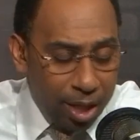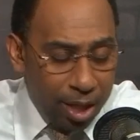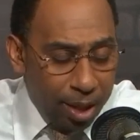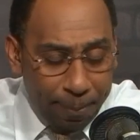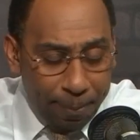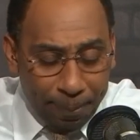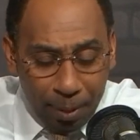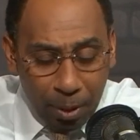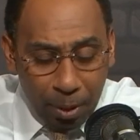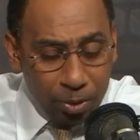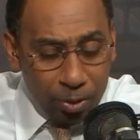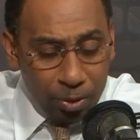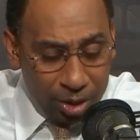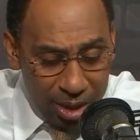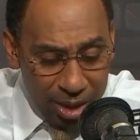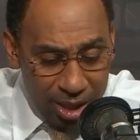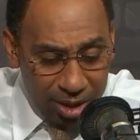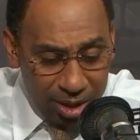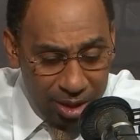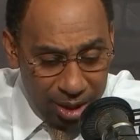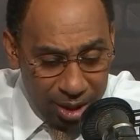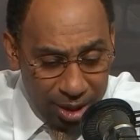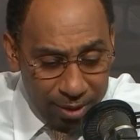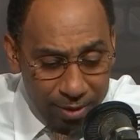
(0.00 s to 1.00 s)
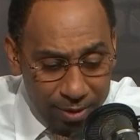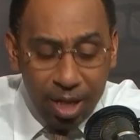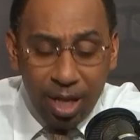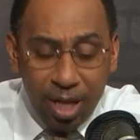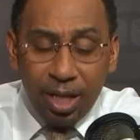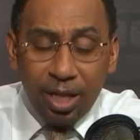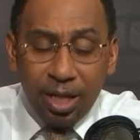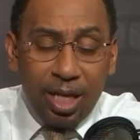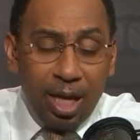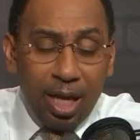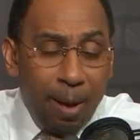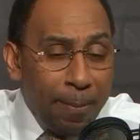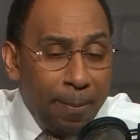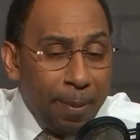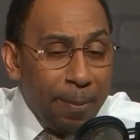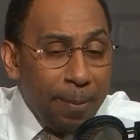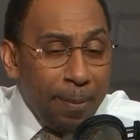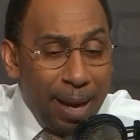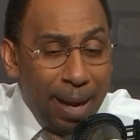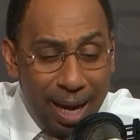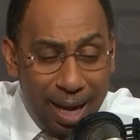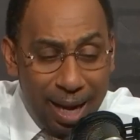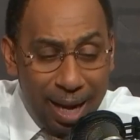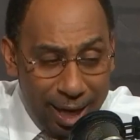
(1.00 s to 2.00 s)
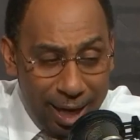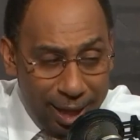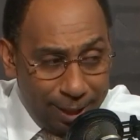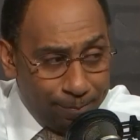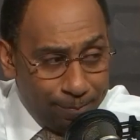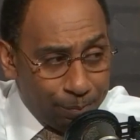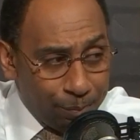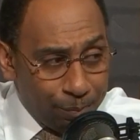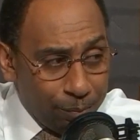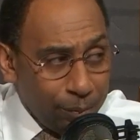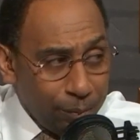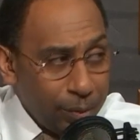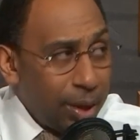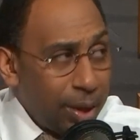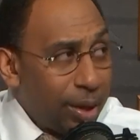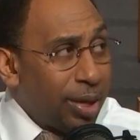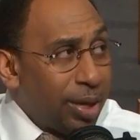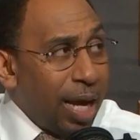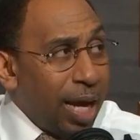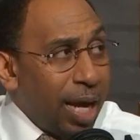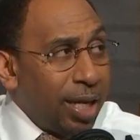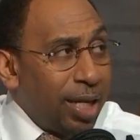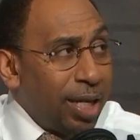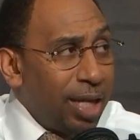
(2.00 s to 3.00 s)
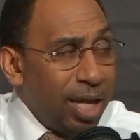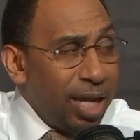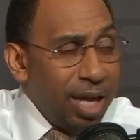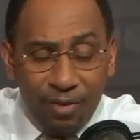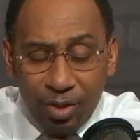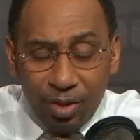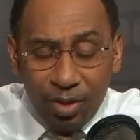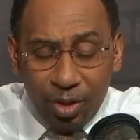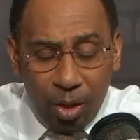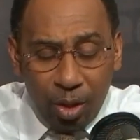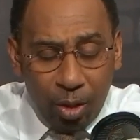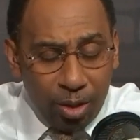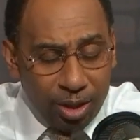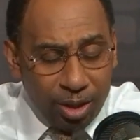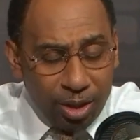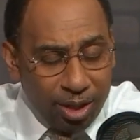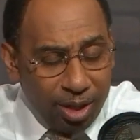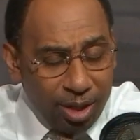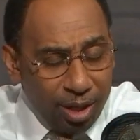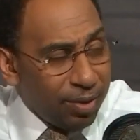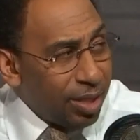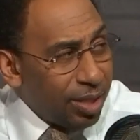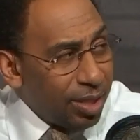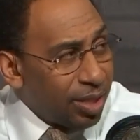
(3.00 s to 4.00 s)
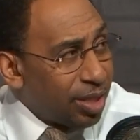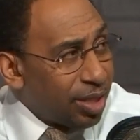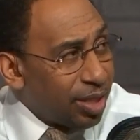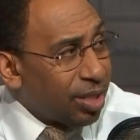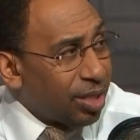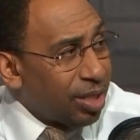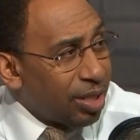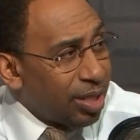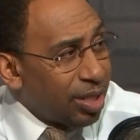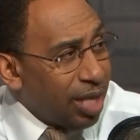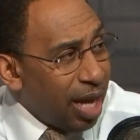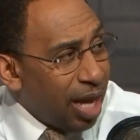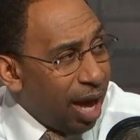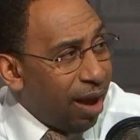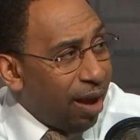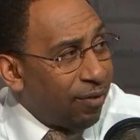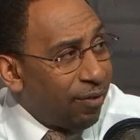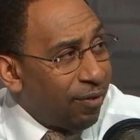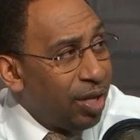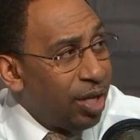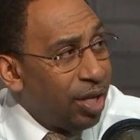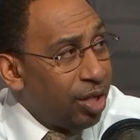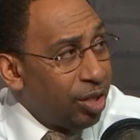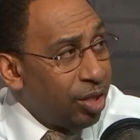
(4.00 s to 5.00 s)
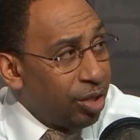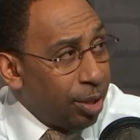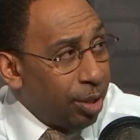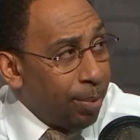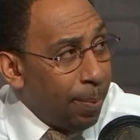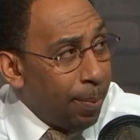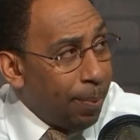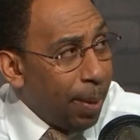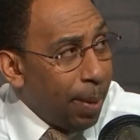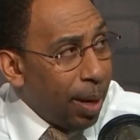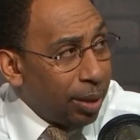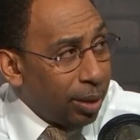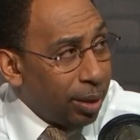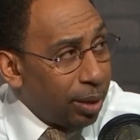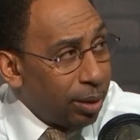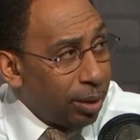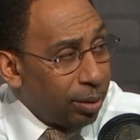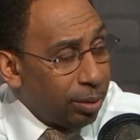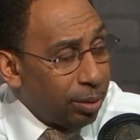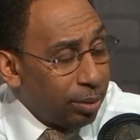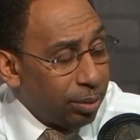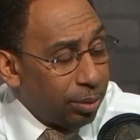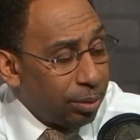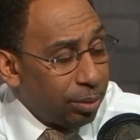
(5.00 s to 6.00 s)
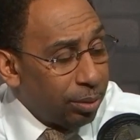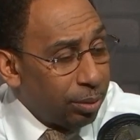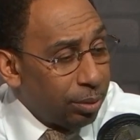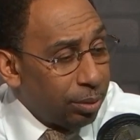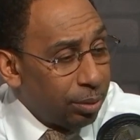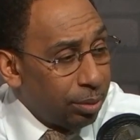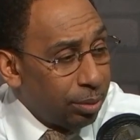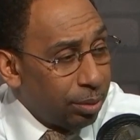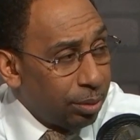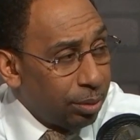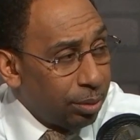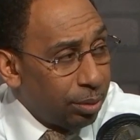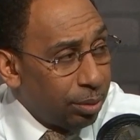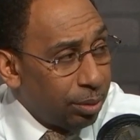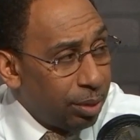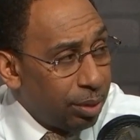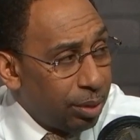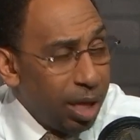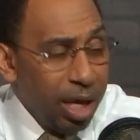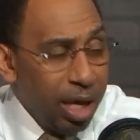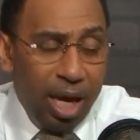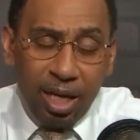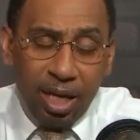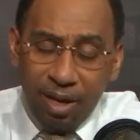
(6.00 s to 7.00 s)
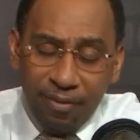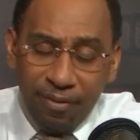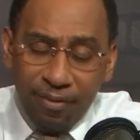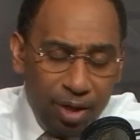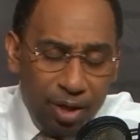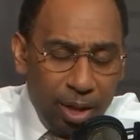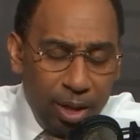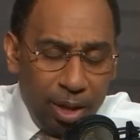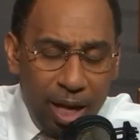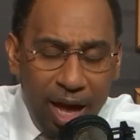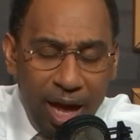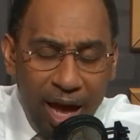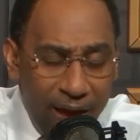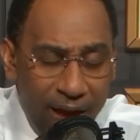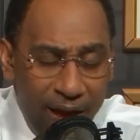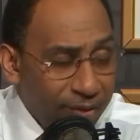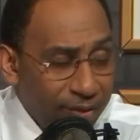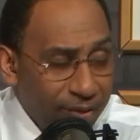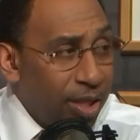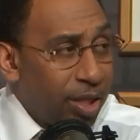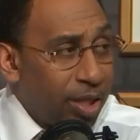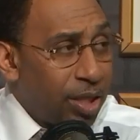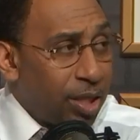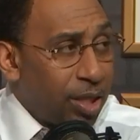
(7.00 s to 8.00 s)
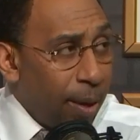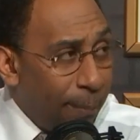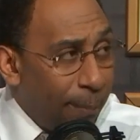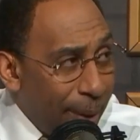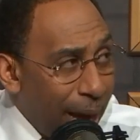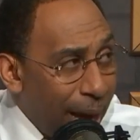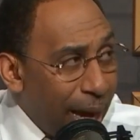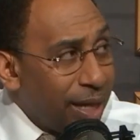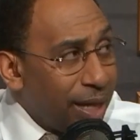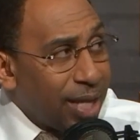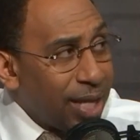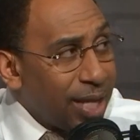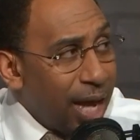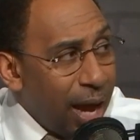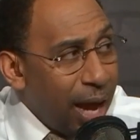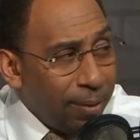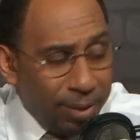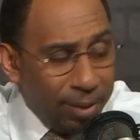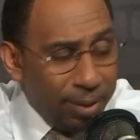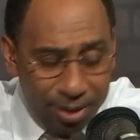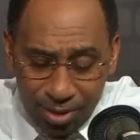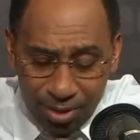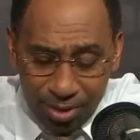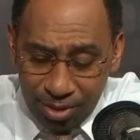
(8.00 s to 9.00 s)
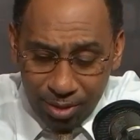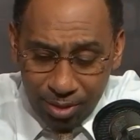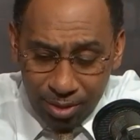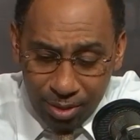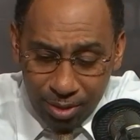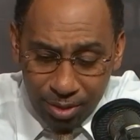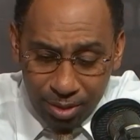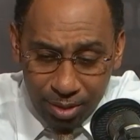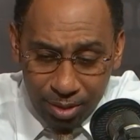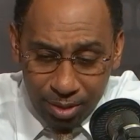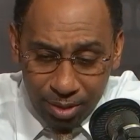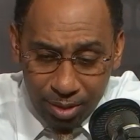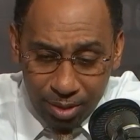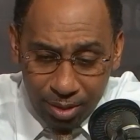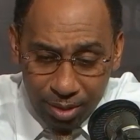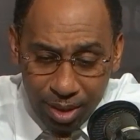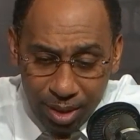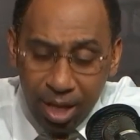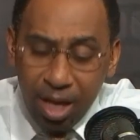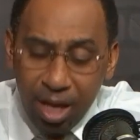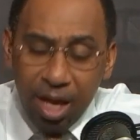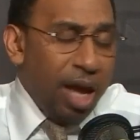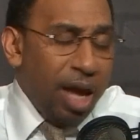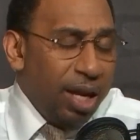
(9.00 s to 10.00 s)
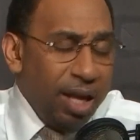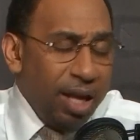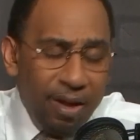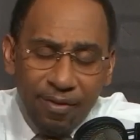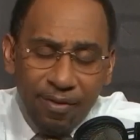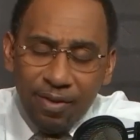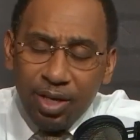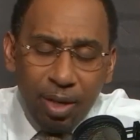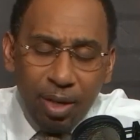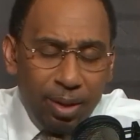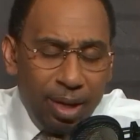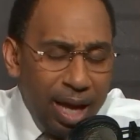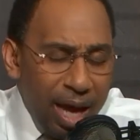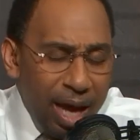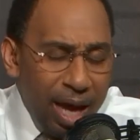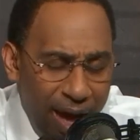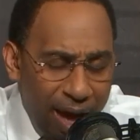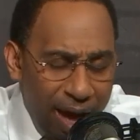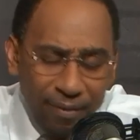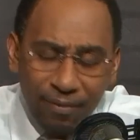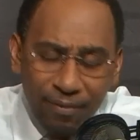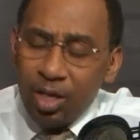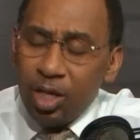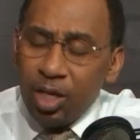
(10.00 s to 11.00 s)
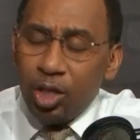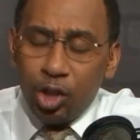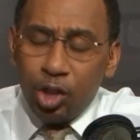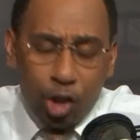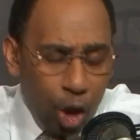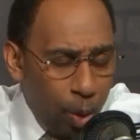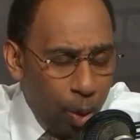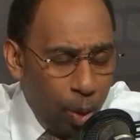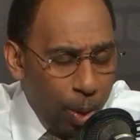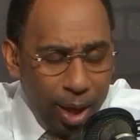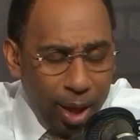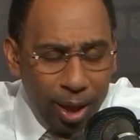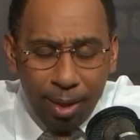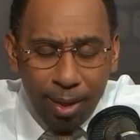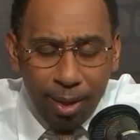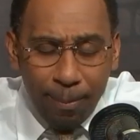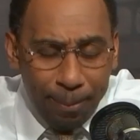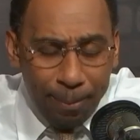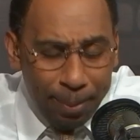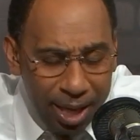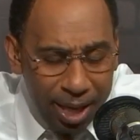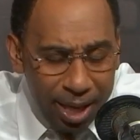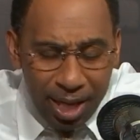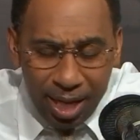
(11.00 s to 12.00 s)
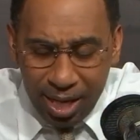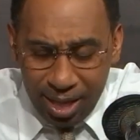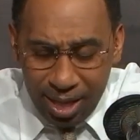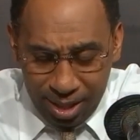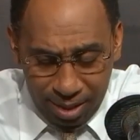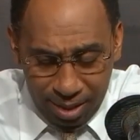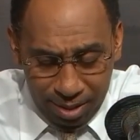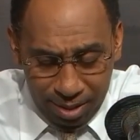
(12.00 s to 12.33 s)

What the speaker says: the postseason. Keep in mind that even though the 76ers have Jimmy Butler, and even though they have Tobias Harris, and even though they have Joel Embiid,